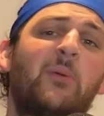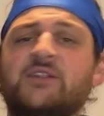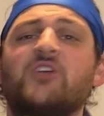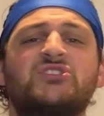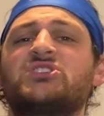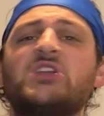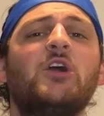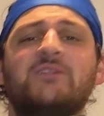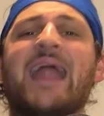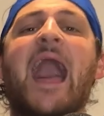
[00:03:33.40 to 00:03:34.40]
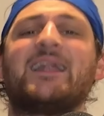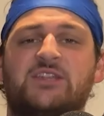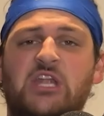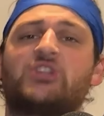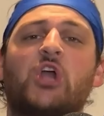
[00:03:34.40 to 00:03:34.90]
but they're still
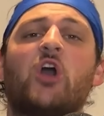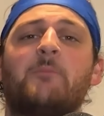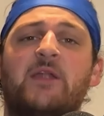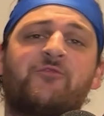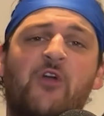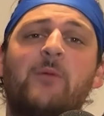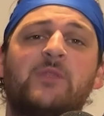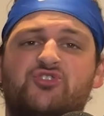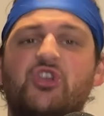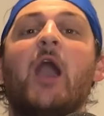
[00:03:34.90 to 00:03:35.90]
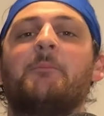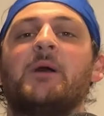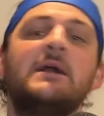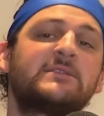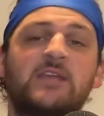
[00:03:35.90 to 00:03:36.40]
not determined from the
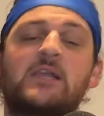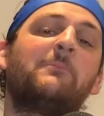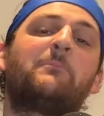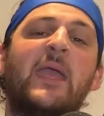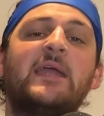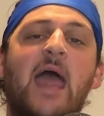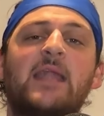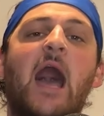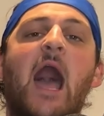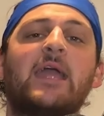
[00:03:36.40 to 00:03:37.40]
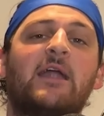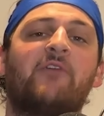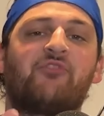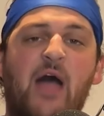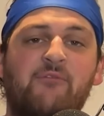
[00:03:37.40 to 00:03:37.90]
jump to compete at a high
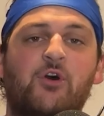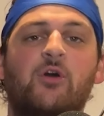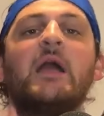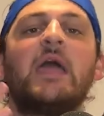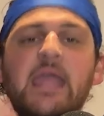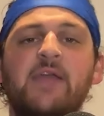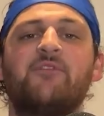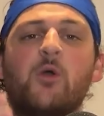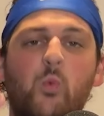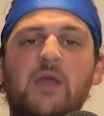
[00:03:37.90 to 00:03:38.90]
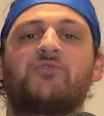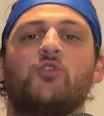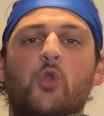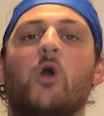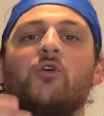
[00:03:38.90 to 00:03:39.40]
enough level, even
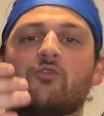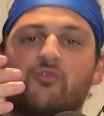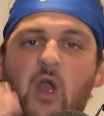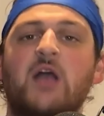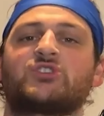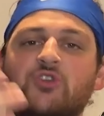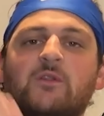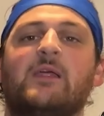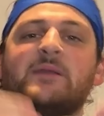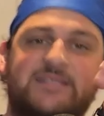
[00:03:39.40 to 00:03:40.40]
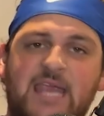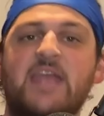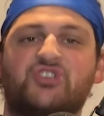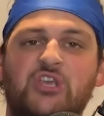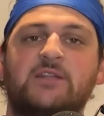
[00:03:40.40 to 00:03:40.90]
with your roster
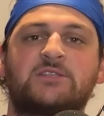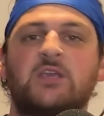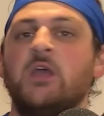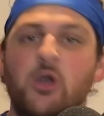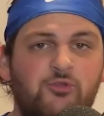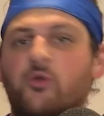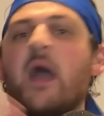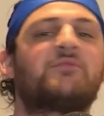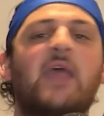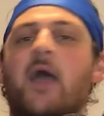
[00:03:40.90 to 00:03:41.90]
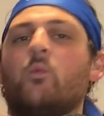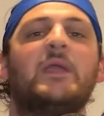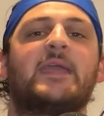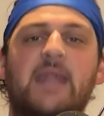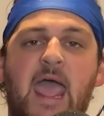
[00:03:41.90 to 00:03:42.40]
limitations throughout that
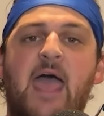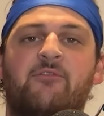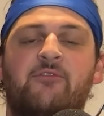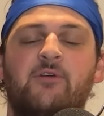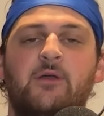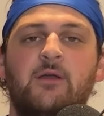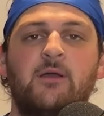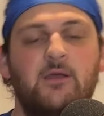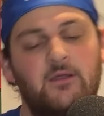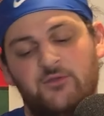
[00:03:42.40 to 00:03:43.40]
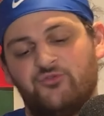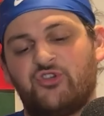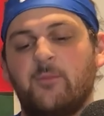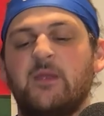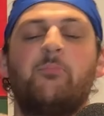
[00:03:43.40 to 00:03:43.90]
week and a half.
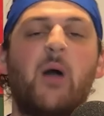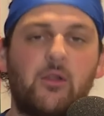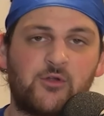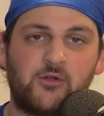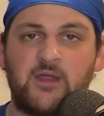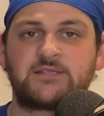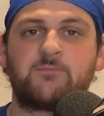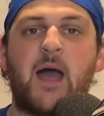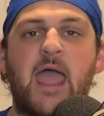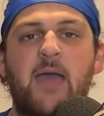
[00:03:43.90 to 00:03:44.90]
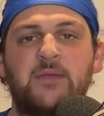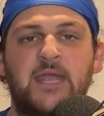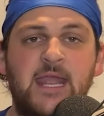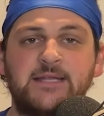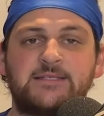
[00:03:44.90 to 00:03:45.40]
Jimmy Butlerless
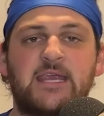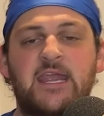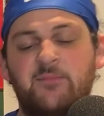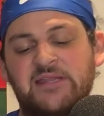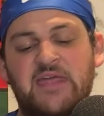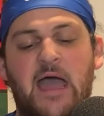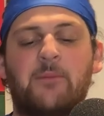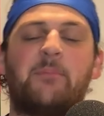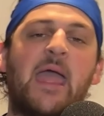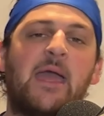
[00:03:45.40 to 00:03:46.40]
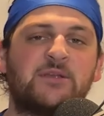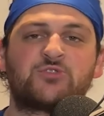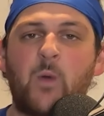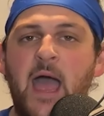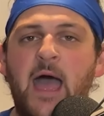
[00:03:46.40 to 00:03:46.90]
Miami Heat team without Bam
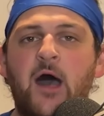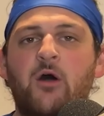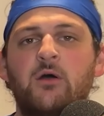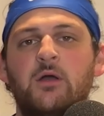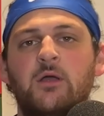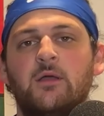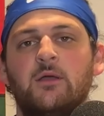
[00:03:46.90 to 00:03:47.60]
as well.